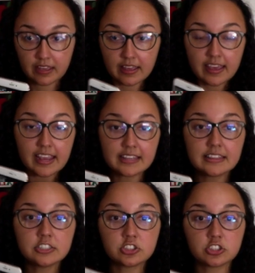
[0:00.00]
in
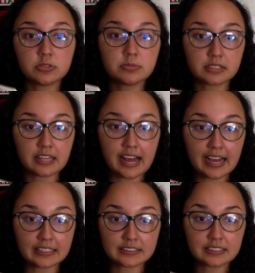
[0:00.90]
the Zoom
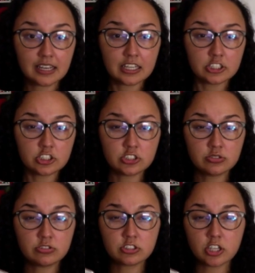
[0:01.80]
class, you
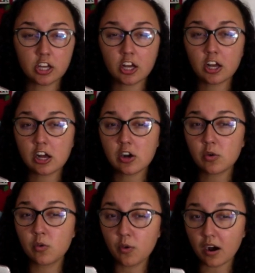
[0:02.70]
don't
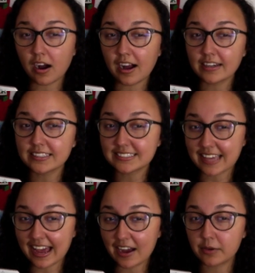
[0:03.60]
want
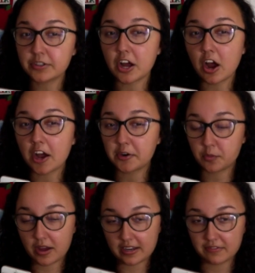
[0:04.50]
sound on
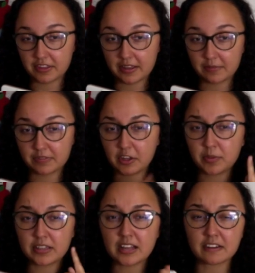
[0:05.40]
one of them. There'll be a
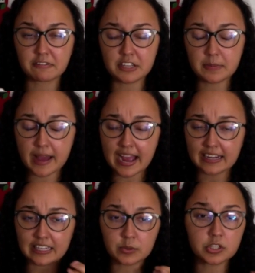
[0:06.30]
lot of feedback.
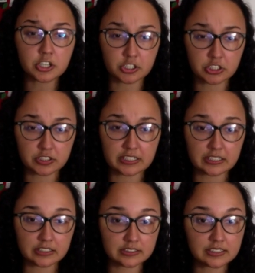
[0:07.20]
It will hurt your
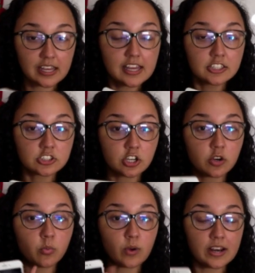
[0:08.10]
ears. So
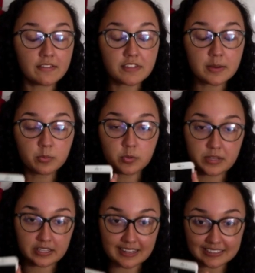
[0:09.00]
one of them will be
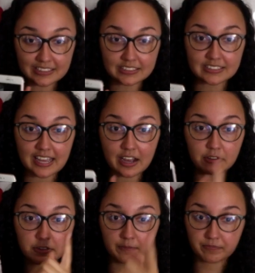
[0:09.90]
connected to sound,
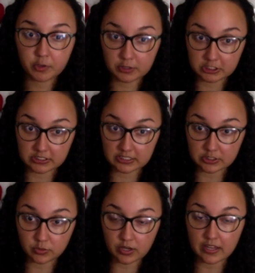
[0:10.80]
which is this
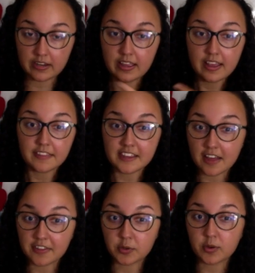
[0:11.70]
one. The
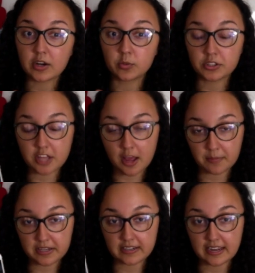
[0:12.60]
other one will not be
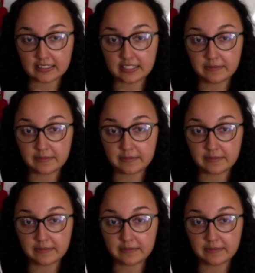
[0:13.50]
connected.